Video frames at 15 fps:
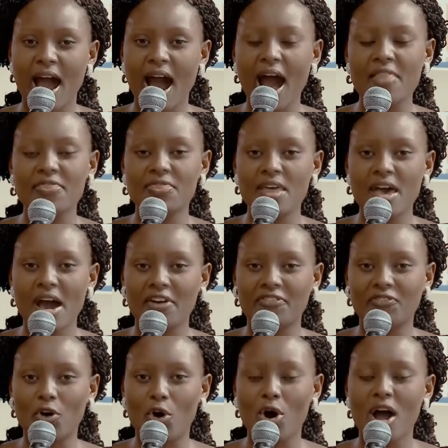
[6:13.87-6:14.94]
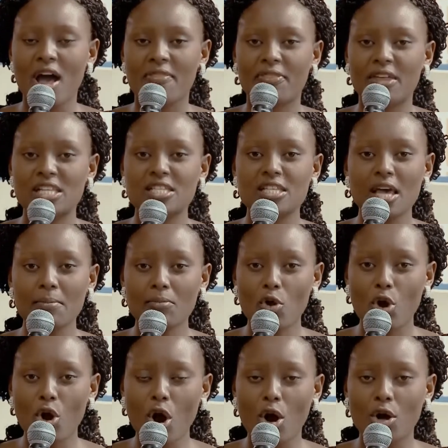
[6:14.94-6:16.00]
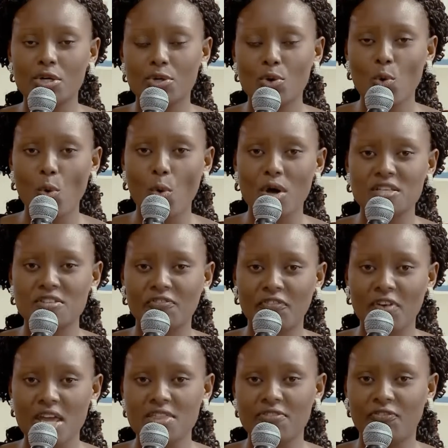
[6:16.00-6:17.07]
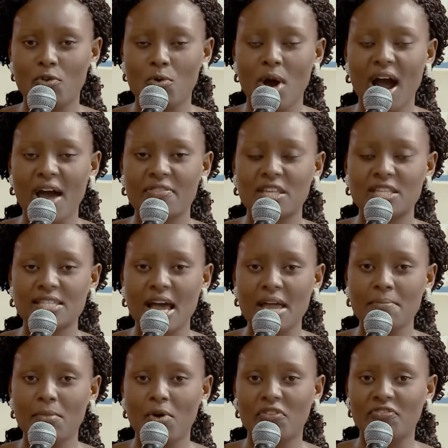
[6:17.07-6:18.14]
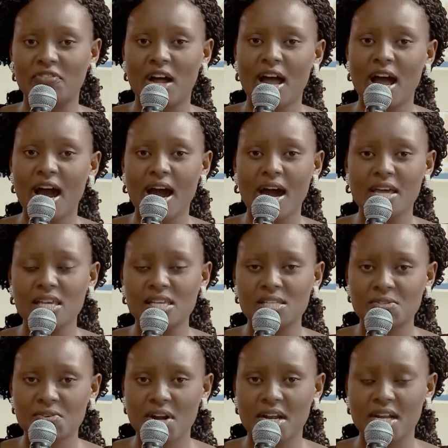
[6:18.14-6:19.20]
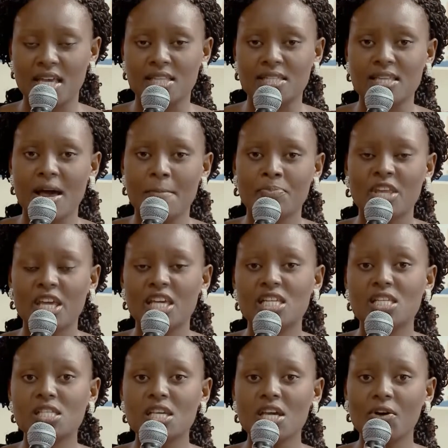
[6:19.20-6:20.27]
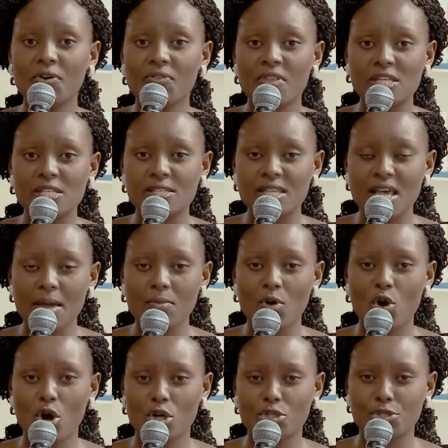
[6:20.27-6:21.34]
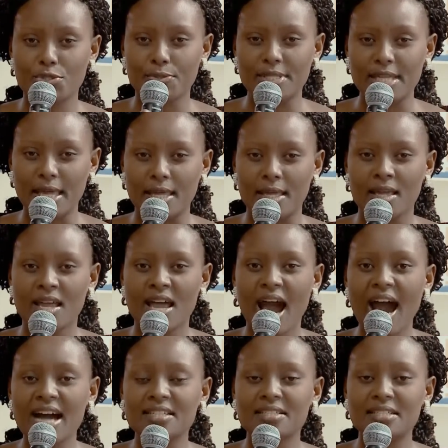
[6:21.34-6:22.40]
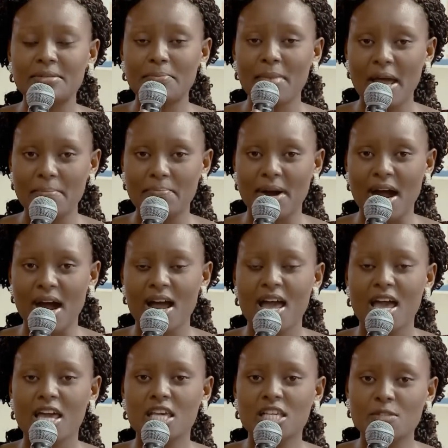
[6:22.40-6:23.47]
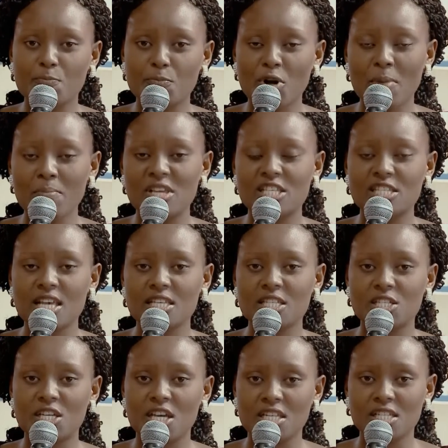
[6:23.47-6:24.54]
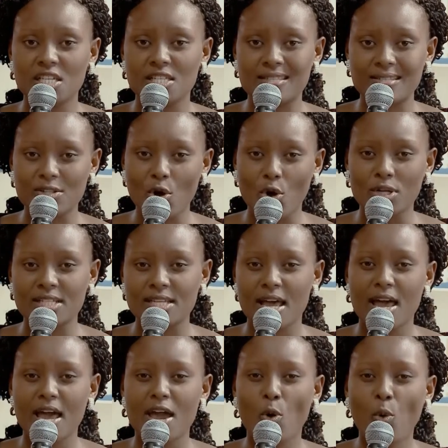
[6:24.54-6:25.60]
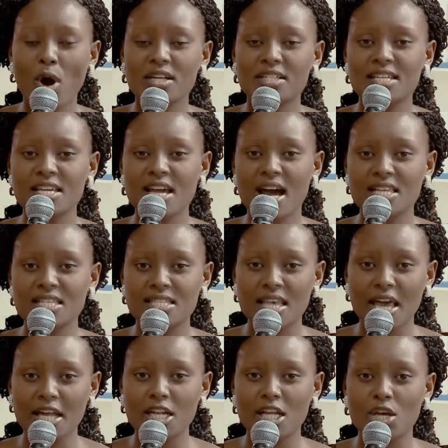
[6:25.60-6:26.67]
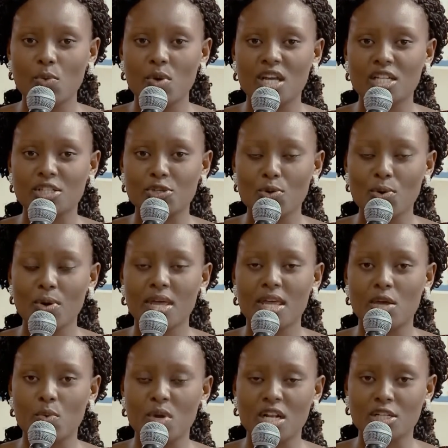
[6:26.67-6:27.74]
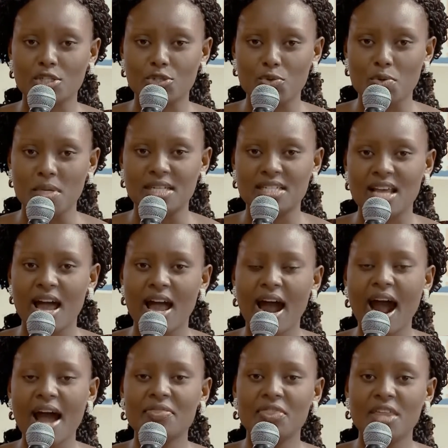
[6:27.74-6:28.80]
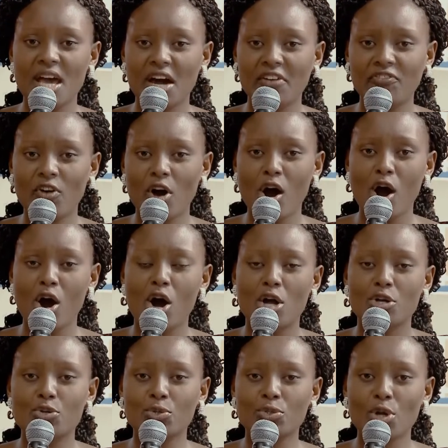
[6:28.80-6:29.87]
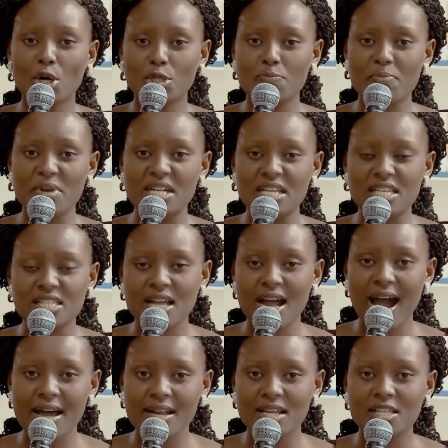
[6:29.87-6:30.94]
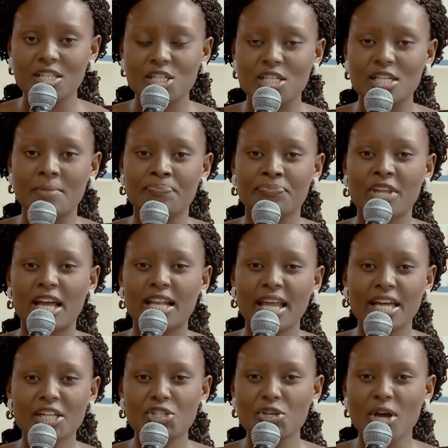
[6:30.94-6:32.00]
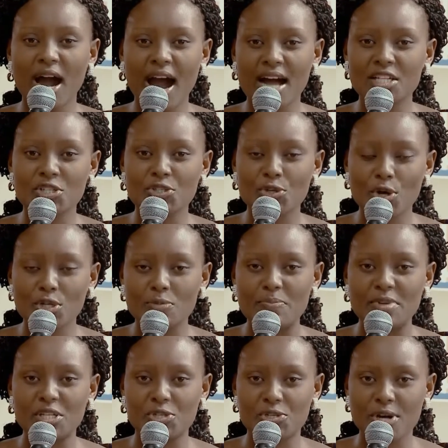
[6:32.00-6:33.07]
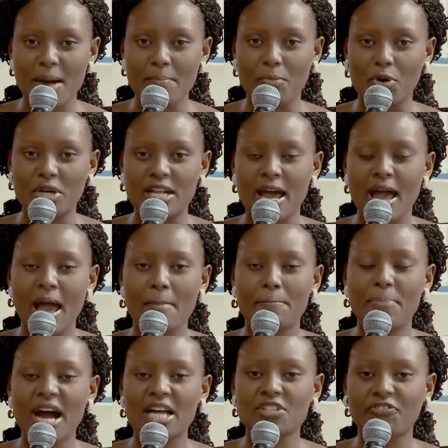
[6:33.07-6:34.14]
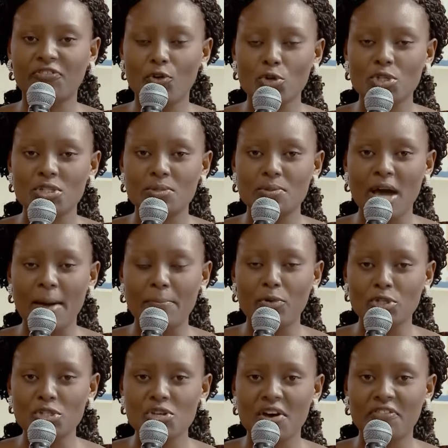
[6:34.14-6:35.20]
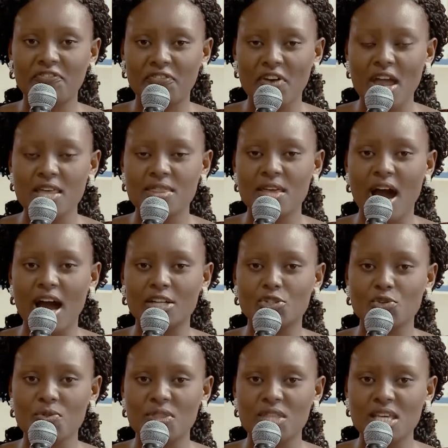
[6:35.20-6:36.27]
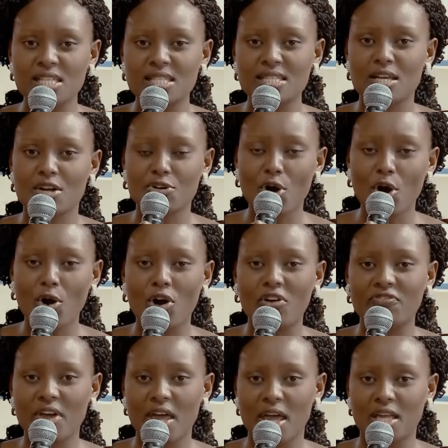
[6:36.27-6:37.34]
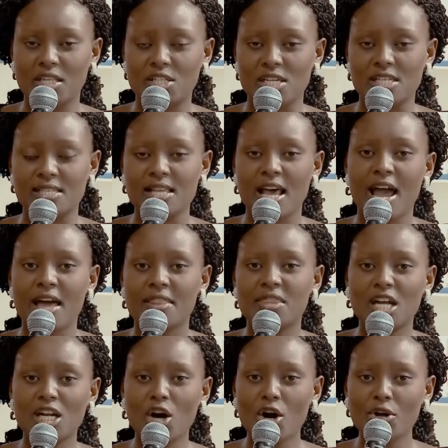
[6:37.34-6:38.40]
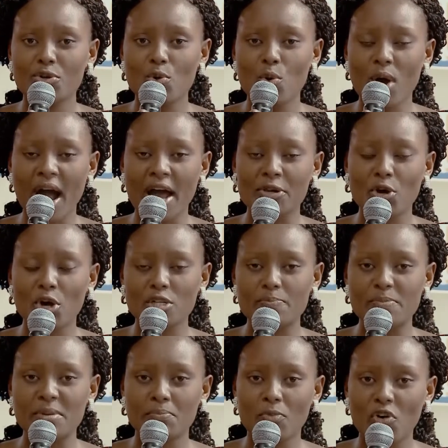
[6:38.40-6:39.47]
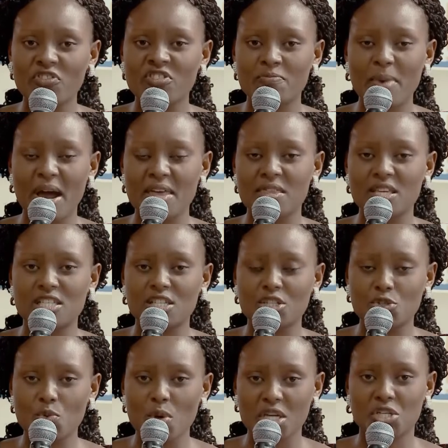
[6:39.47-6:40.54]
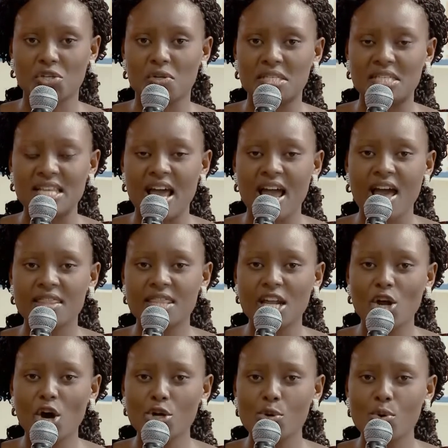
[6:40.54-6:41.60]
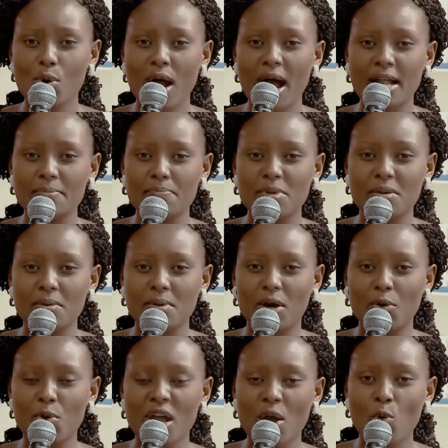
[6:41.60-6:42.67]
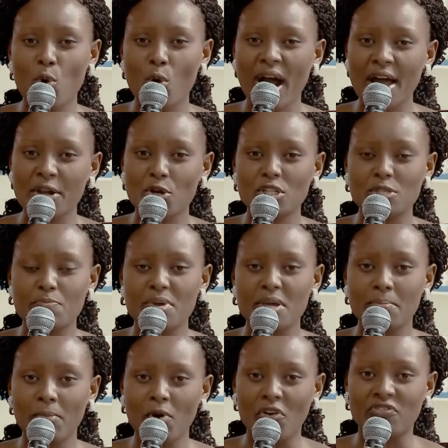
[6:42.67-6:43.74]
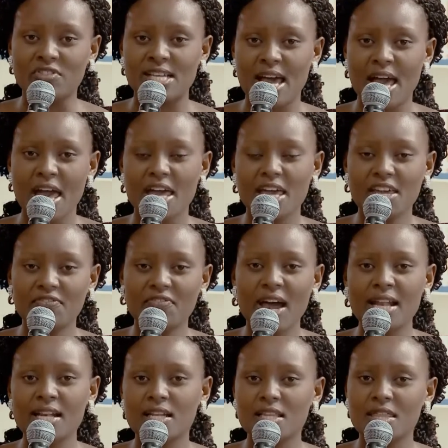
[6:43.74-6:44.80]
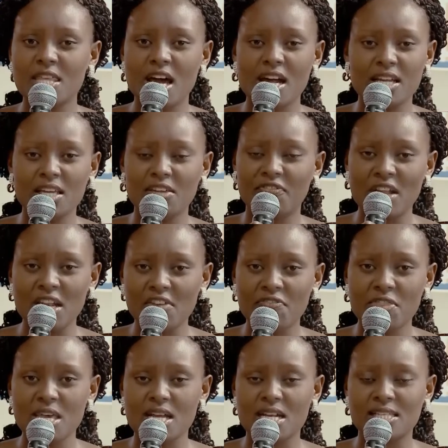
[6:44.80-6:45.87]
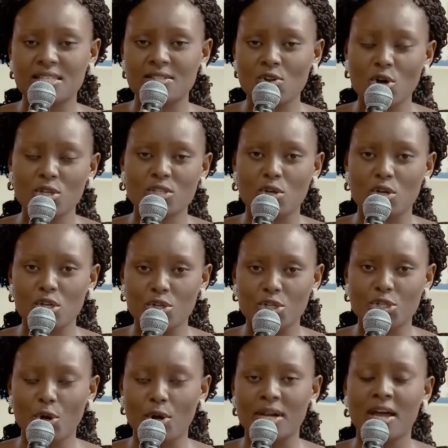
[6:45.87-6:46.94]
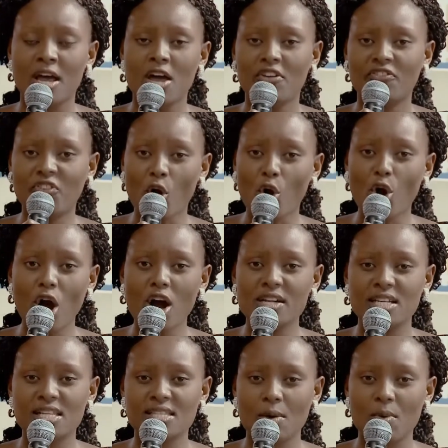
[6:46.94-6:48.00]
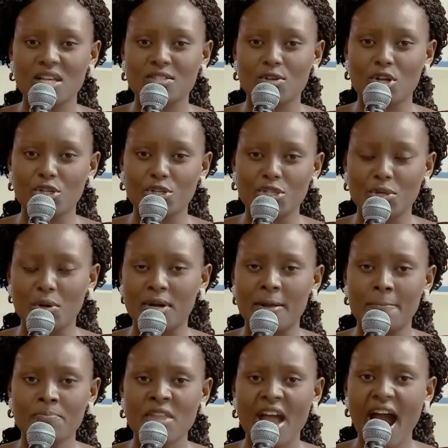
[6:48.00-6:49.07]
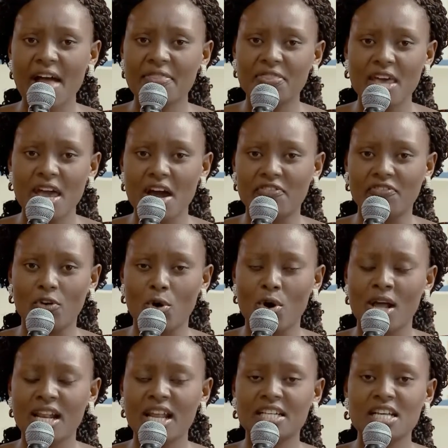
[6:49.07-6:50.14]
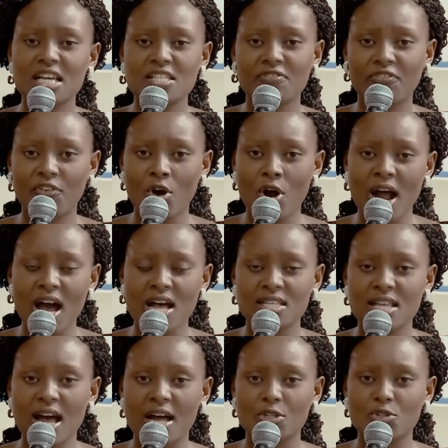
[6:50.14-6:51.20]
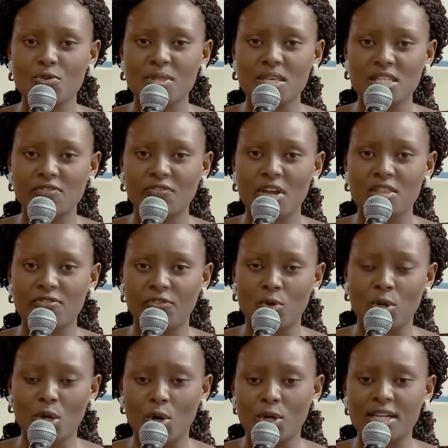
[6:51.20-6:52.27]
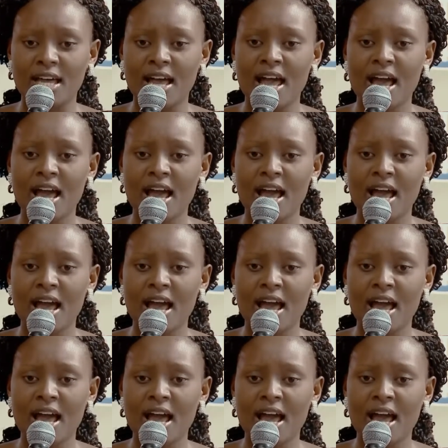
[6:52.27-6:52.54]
And therefore, the same God who was faithful at the time of uh, Israelites is still the same God today. And remember, his promises changes not. What he has said he will do, he will do it. And therefore, do not be discouraged let your heart not be troubled, but put, uh, put your faith unto this rock of ages, the Lord who cannot be moved by the situations, the Lord who can be uh, who cannot be moved, even there, even if there is no solution. For God is our solution, and therefore let us focus unto this faithful Lord.